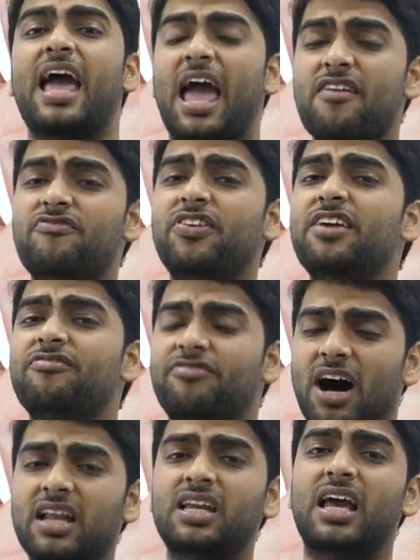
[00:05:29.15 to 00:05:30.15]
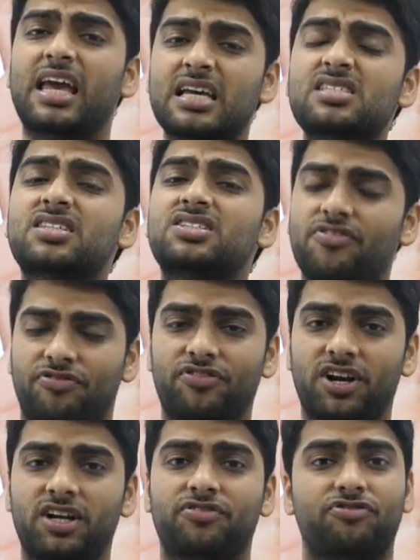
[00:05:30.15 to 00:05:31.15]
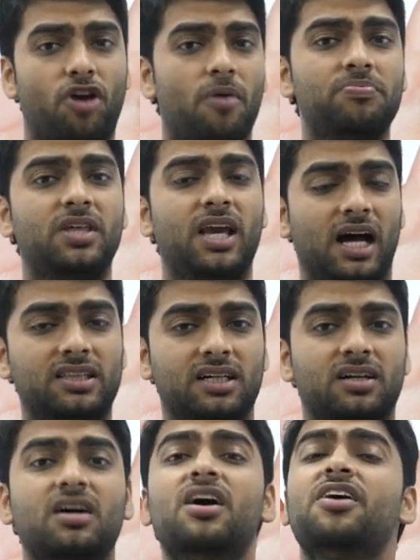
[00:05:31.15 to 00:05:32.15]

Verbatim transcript: Everyone is different from the other.